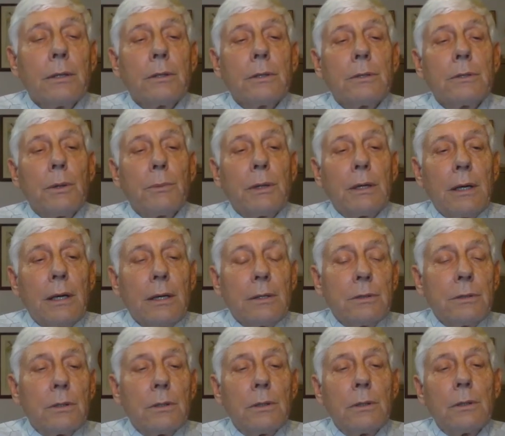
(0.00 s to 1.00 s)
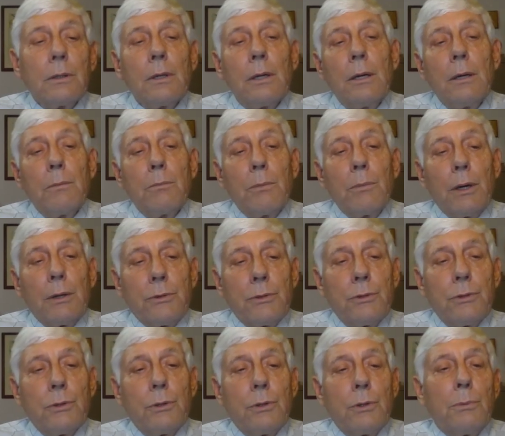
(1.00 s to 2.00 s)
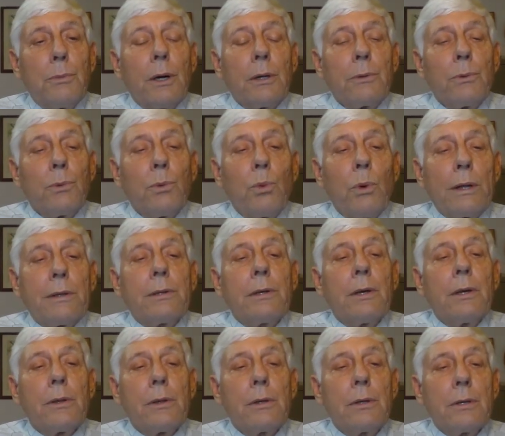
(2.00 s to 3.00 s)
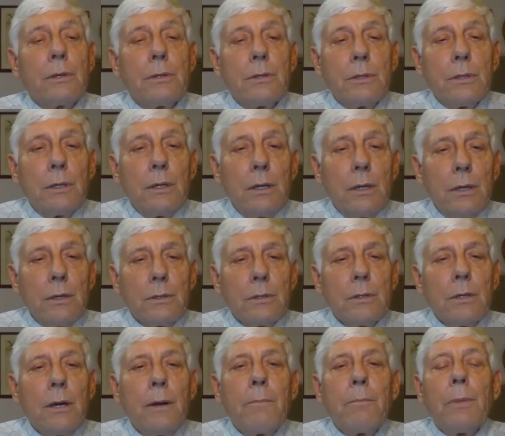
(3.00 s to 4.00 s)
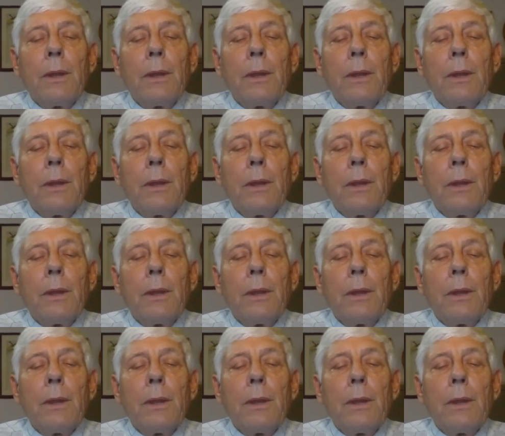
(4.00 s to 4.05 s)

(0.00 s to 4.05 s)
Something has to be understood about what this is.